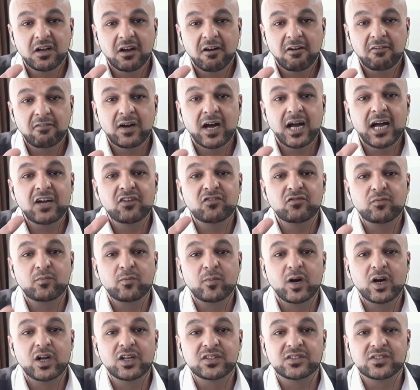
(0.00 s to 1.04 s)
5
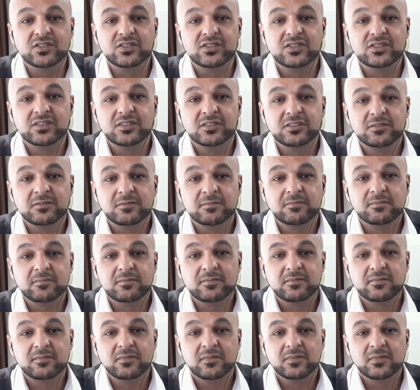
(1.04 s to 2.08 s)
months.
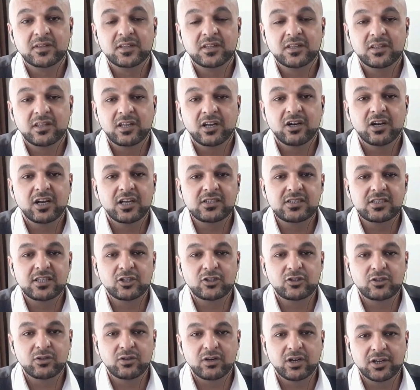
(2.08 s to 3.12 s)
They're less than
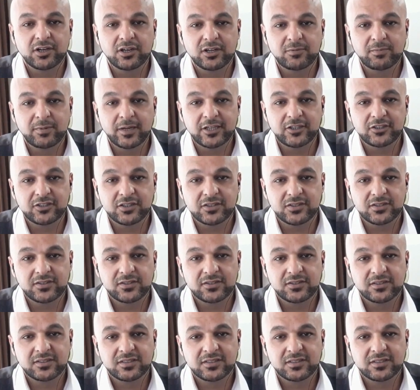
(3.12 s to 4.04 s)
200 pages.